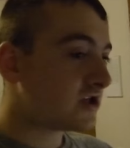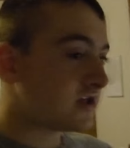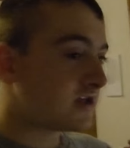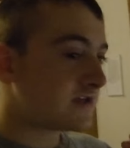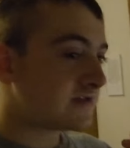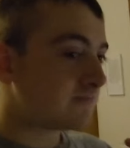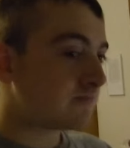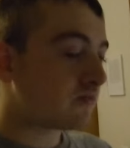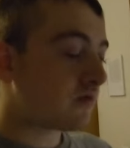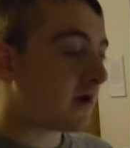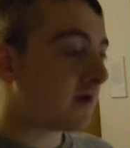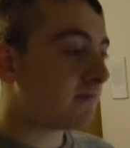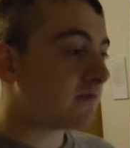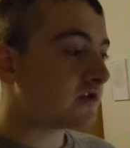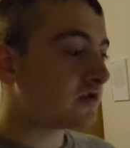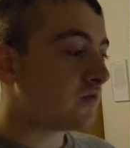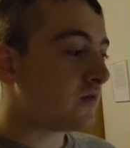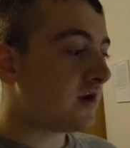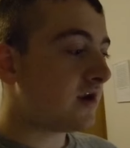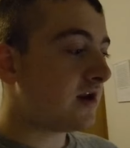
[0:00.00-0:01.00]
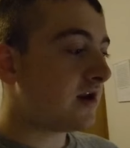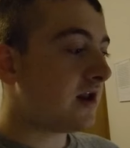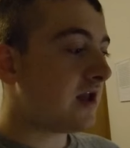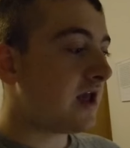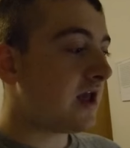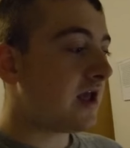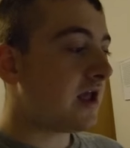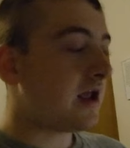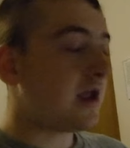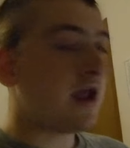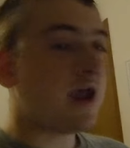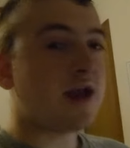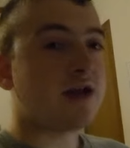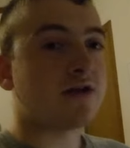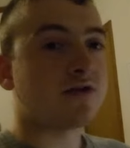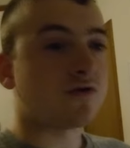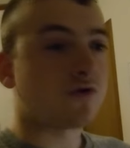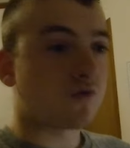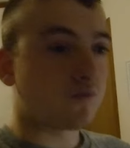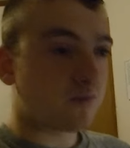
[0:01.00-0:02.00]
is bred between a
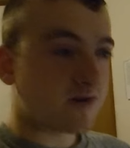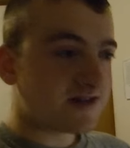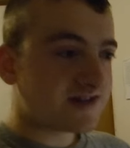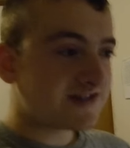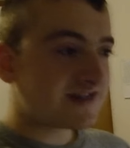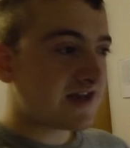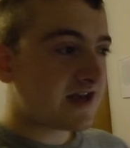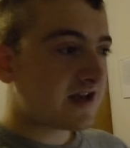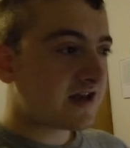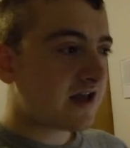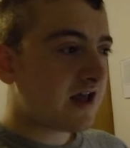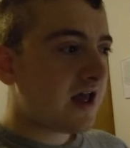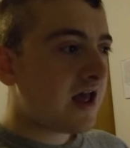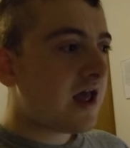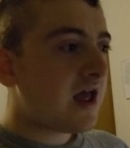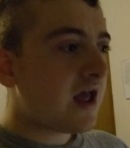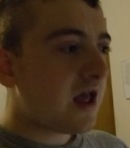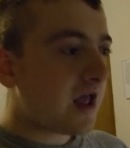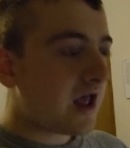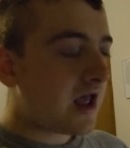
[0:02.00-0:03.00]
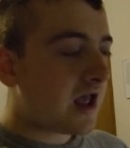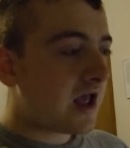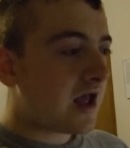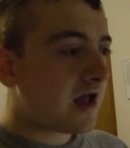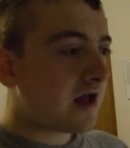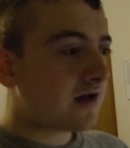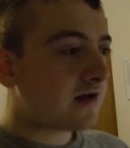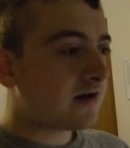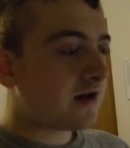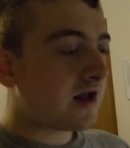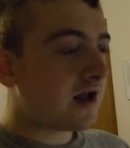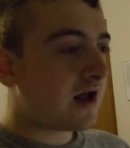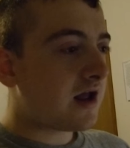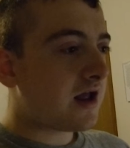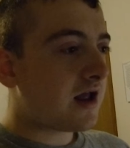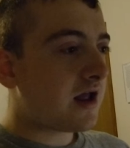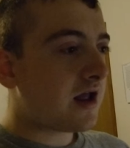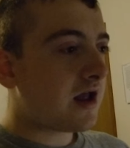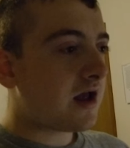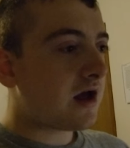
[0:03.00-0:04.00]
anerythrystic and,
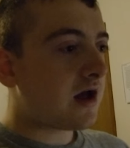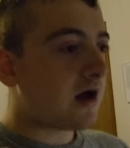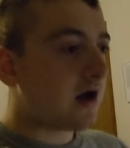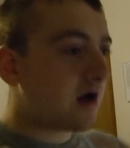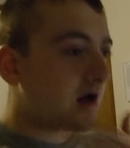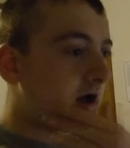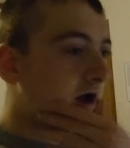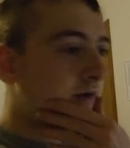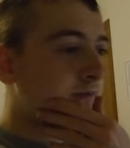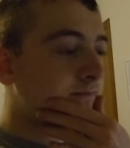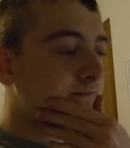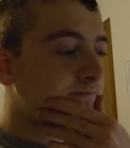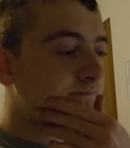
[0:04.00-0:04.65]
uh,